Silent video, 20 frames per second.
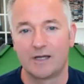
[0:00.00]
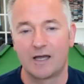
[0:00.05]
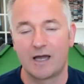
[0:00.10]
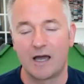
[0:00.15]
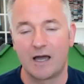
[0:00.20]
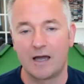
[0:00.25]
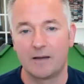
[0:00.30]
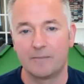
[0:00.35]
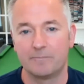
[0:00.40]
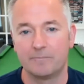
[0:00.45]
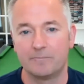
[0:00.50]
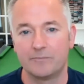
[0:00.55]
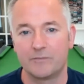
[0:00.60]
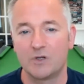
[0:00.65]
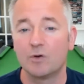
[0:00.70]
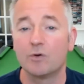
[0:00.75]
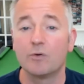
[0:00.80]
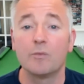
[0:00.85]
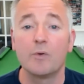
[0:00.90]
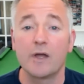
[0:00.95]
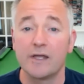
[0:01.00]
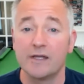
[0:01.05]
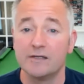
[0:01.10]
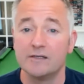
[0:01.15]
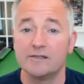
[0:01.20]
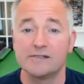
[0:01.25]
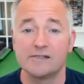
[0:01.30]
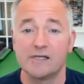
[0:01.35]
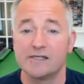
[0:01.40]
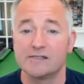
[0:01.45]
Um, you know,
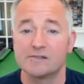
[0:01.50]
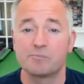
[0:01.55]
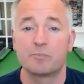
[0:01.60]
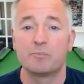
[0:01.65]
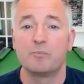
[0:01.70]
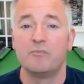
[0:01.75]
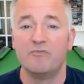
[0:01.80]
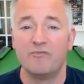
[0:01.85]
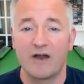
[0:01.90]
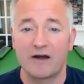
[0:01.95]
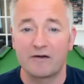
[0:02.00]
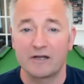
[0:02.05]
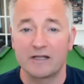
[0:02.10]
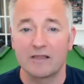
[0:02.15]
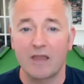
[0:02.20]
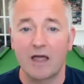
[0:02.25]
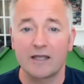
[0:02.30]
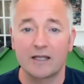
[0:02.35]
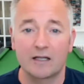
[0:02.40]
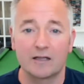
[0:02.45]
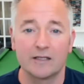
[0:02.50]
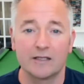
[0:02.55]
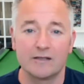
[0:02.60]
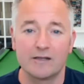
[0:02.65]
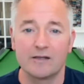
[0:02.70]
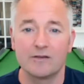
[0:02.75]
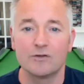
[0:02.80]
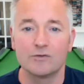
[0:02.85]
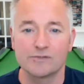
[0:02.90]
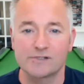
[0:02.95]
it, it's very likely
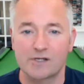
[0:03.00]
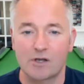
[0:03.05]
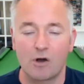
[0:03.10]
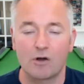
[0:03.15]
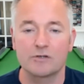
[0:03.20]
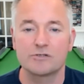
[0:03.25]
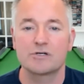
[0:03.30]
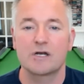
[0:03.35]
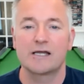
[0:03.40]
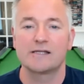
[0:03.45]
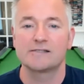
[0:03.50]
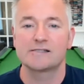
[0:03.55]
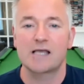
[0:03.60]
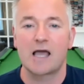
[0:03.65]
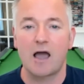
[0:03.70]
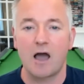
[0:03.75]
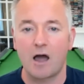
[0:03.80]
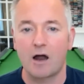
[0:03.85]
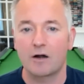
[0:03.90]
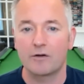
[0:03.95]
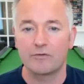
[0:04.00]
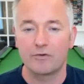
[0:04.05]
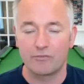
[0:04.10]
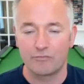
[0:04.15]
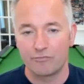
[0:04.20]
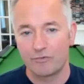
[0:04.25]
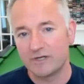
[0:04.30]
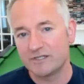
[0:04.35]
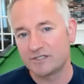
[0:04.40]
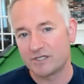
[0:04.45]
that those contracts are
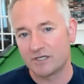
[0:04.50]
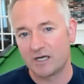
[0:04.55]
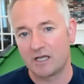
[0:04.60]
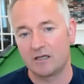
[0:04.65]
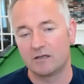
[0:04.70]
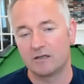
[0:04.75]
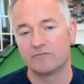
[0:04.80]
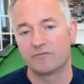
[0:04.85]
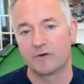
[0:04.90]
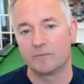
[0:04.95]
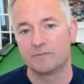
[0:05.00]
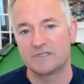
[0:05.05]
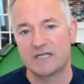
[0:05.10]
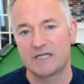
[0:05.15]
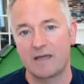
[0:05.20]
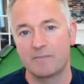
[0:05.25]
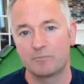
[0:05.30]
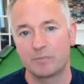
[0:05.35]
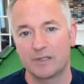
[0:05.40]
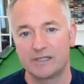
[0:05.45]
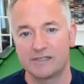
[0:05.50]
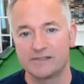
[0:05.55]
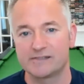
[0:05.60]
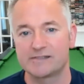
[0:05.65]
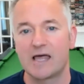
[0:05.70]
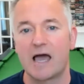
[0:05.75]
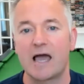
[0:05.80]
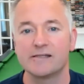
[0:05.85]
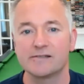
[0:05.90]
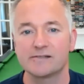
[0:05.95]
originating from templates,
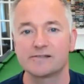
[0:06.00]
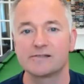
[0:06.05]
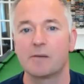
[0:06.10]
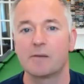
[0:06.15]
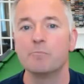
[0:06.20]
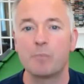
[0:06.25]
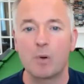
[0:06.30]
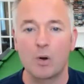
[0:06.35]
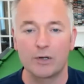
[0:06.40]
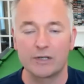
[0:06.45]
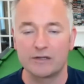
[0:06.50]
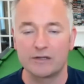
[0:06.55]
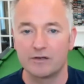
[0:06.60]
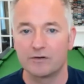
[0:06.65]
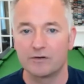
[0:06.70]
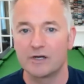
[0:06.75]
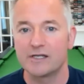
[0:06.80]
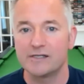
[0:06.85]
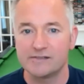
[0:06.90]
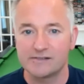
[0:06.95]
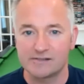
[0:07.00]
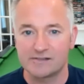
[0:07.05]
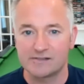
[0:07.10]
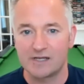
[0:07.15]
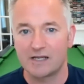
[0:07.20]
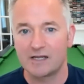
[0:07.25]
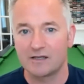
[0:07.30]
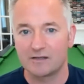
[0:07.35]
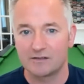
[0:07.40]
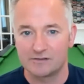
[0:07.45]
that at some point there is
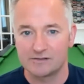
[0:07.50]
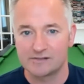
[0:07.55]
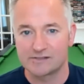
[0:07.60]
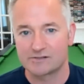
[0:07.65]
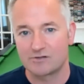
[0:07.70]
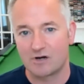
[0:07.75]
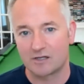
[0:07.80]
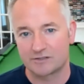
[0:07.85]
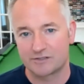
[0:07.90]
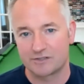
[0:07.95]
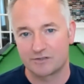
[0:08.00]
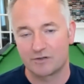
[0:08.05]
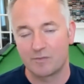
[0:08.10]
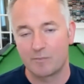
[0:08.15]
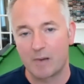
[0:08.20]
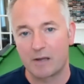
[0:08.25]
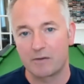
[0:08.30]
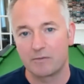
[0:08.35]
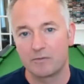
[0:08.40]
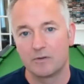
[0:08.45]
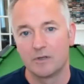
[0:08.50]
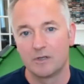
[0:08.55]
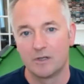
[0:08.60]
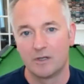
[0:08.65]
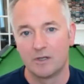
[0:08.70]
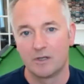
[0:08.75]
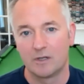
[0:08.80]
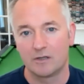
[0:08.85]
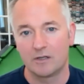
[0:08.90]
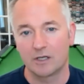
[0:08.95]
data and structure about
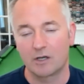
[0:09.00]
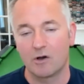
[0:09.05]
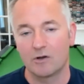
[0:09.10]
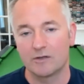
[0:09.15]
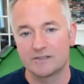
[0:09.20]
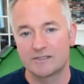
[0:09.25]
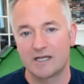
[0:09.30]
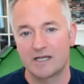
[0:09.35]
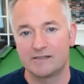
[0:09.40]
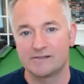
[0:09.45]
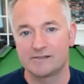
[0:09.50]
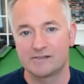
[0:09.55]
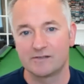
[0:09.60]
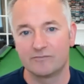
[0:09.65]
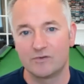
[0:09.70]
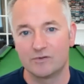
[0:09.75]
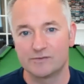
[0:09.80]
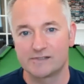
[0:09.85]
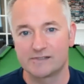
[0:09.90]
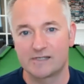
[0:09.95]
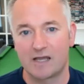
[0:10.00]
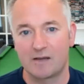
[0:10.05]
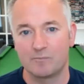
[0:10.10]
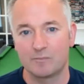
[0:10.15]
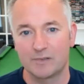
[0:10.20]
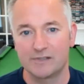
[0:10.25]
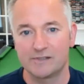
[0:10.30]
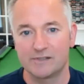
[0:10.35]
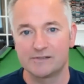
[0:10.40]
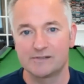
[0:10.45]
the contents of those
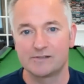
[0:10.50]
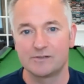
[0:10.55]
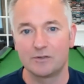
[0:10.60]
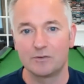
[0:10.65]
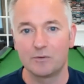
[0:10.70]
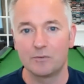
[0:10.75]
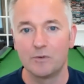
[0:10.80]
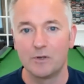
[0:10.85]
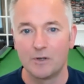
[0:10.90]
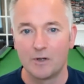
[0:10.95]
templates. You know,